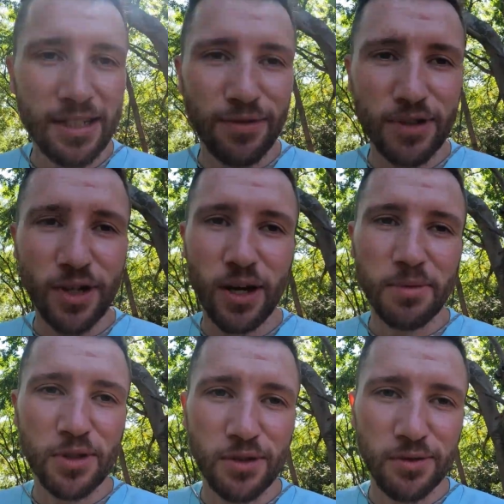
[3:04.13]
different
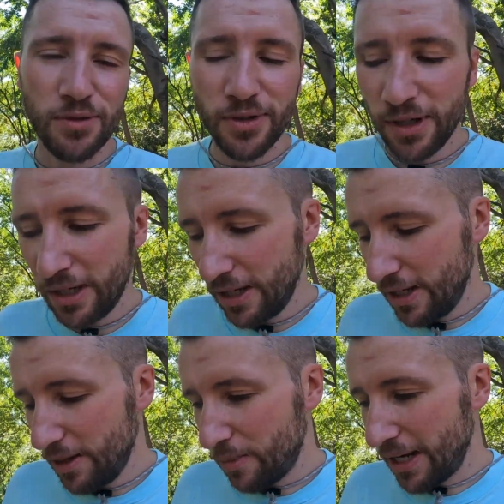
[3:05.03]
types of
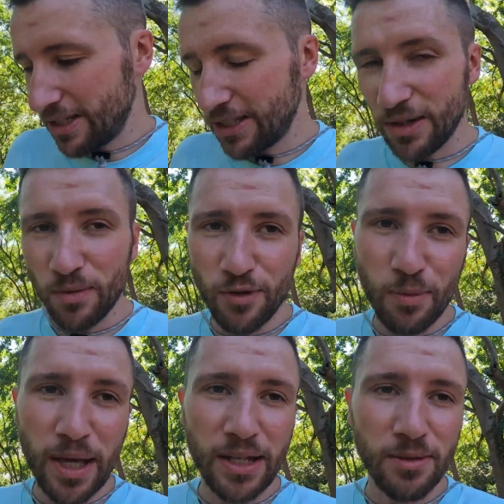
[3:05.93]
places that
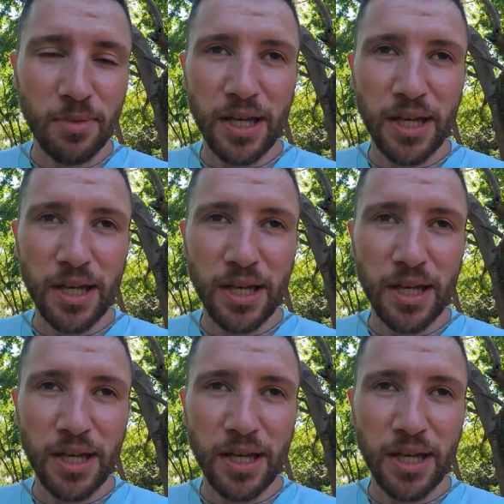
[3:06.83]
we've been,